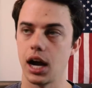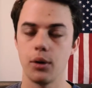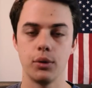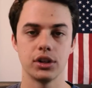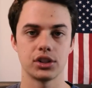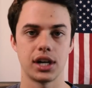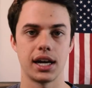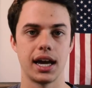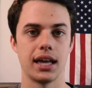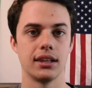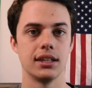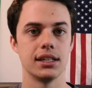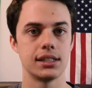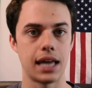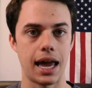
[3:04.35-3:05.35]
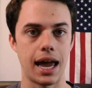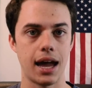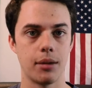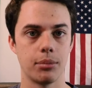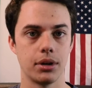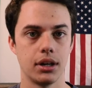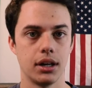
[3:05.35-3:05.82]
I wish I had this
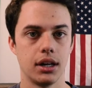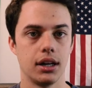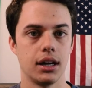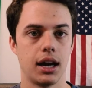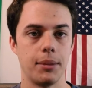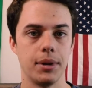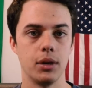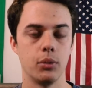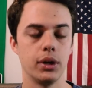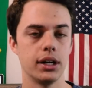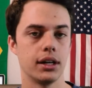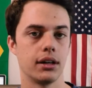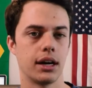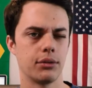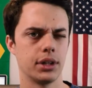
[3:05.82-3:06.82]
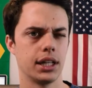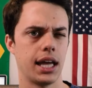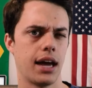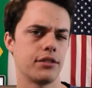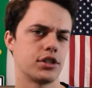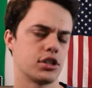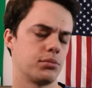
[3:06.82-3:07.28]
app. I mean, we didn't really
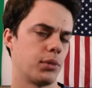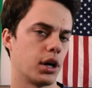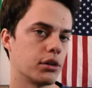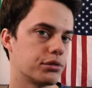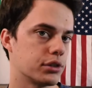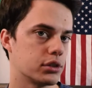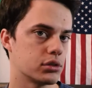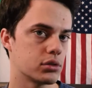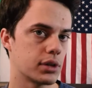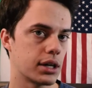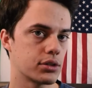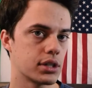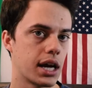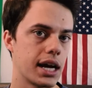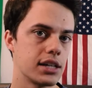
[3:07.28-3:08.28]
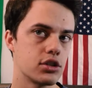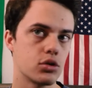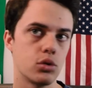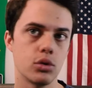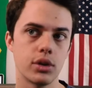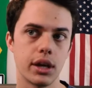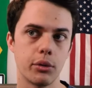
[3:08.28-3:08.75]
have smartphones when I was in high
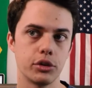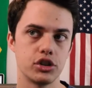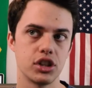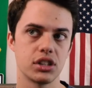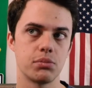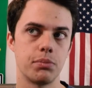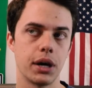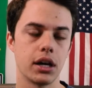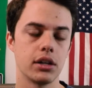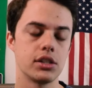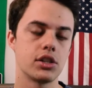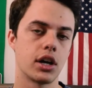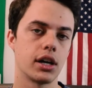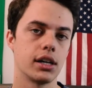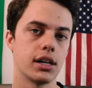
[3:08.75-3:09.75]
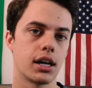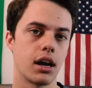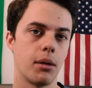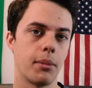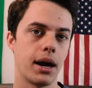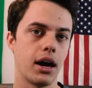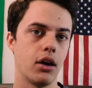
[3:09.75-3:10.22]
school. They were just barely starting to
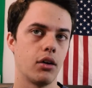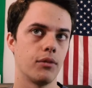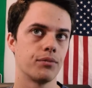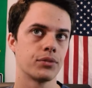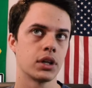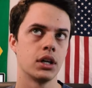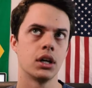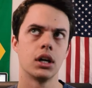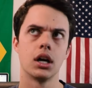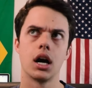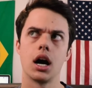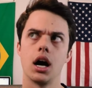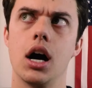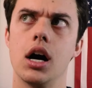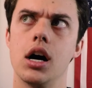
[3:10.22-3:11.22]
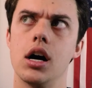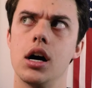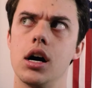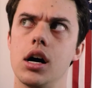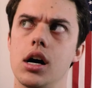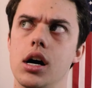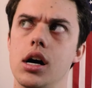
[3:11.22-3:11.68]
come out.
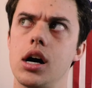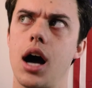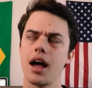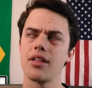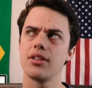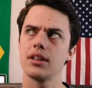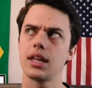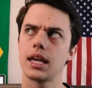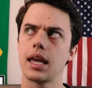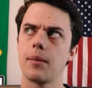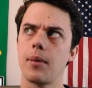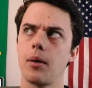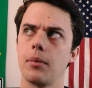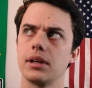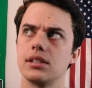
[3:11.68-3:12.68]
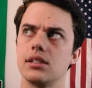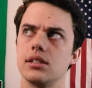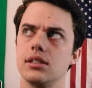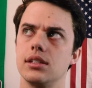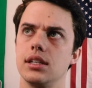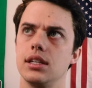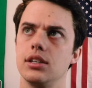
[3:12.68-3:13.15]
I think they came out my
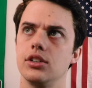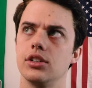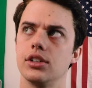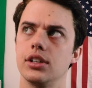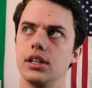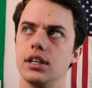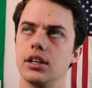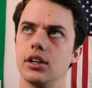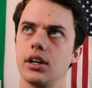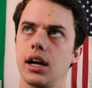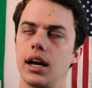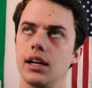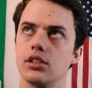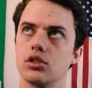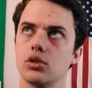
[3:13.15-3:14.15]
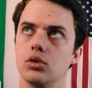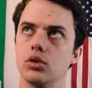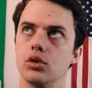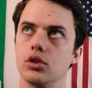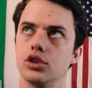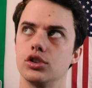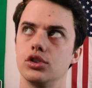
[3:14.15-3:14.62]
senior year in high
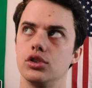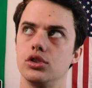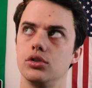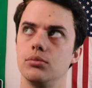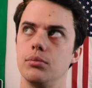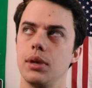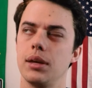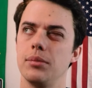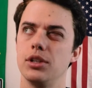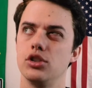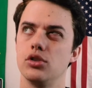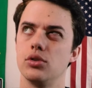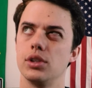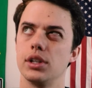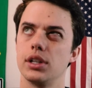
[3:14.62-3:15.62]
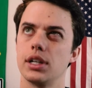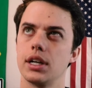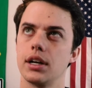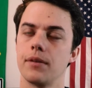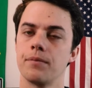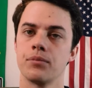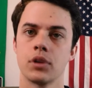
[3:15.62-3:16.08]
school or maybe junior
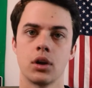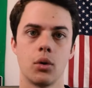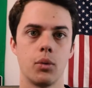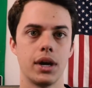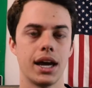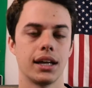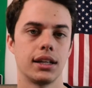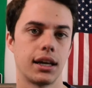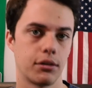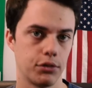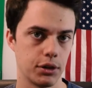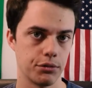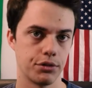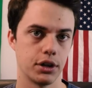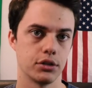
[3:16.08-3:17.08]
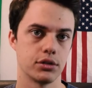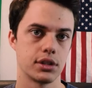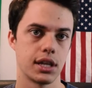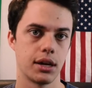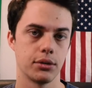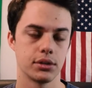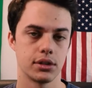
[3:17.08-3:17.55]
year. We had like flip phones.
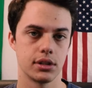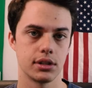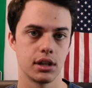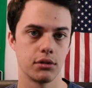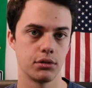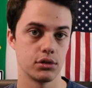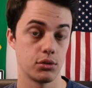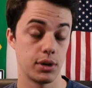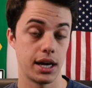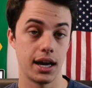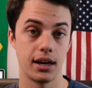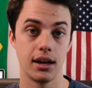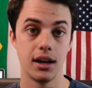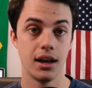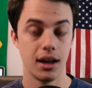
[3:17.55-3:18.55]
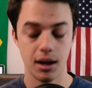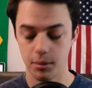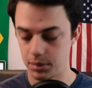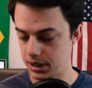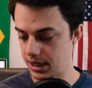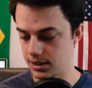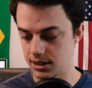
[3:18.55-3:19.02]
That was the cell phones we had.
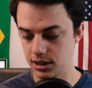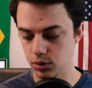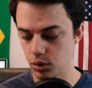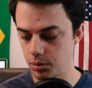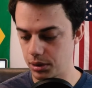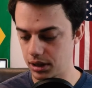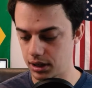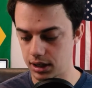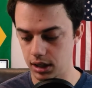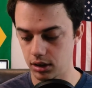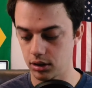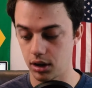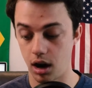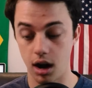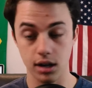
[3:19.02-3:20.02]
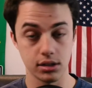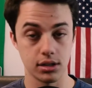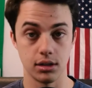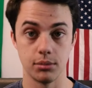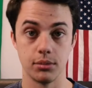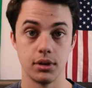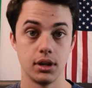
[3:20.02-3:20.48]
But guys, this would be killer
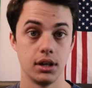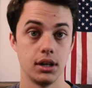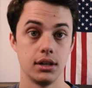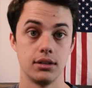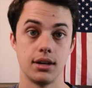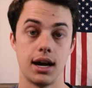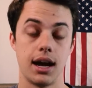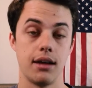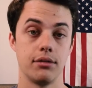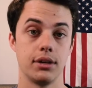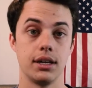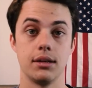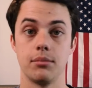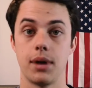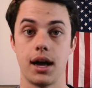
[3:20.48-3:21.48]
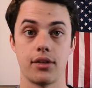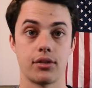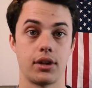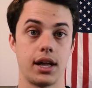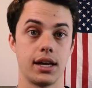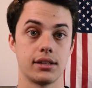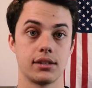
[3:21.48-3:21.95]
awesome to have in math
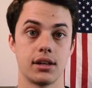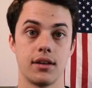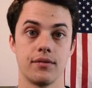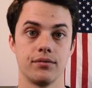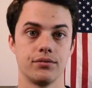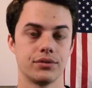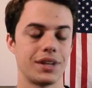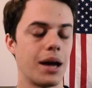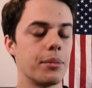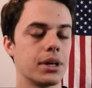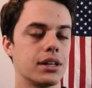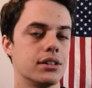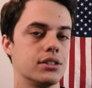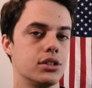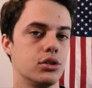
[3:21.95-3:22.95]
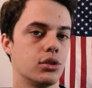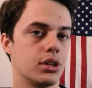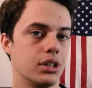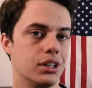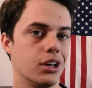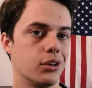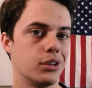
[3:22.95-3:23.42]
class. Not because you
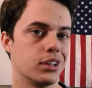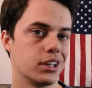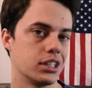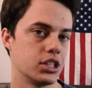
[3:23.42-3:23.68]
know you're